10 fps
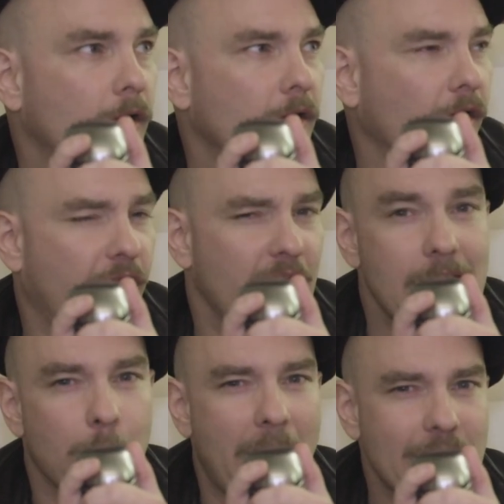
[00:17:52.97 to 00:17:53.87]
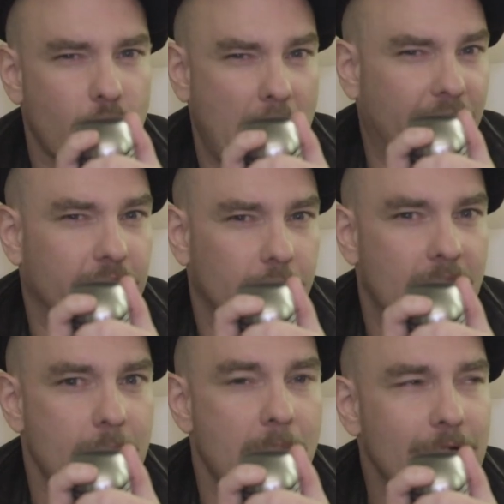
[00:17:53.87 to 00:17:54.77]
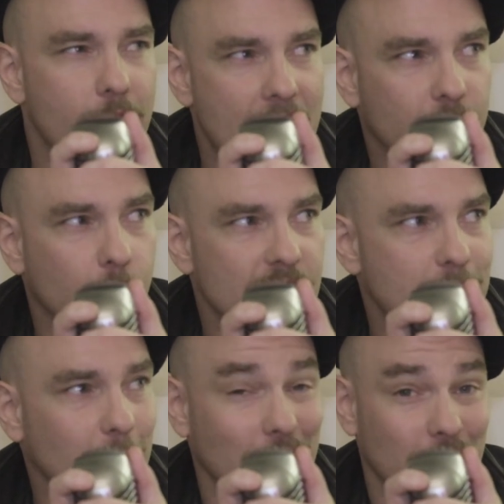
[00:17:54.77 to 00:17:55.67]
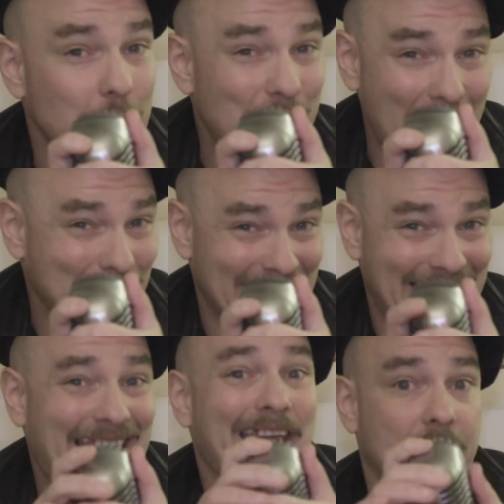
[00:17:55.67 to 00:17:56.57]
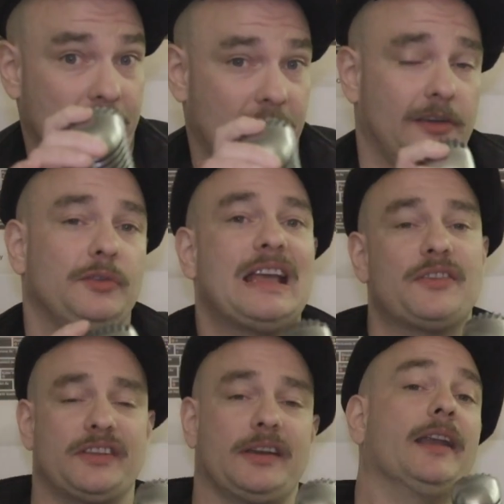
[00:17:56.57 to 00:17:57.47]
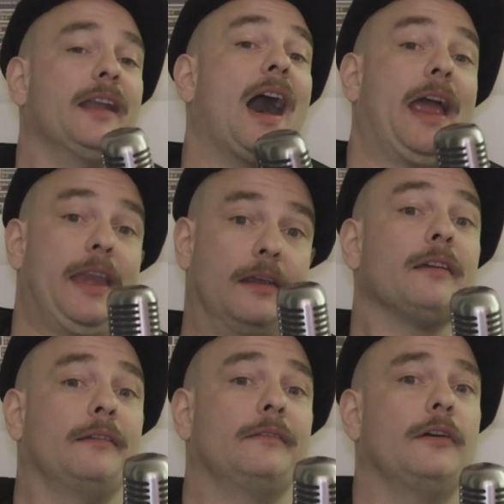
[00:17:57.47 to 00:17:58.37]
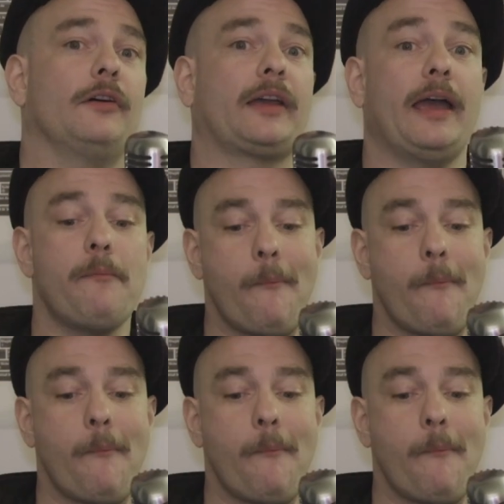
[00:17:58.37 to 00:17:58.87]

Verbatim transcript: think Minecraft, right? Minecraft was built in 2008, 2009, okay?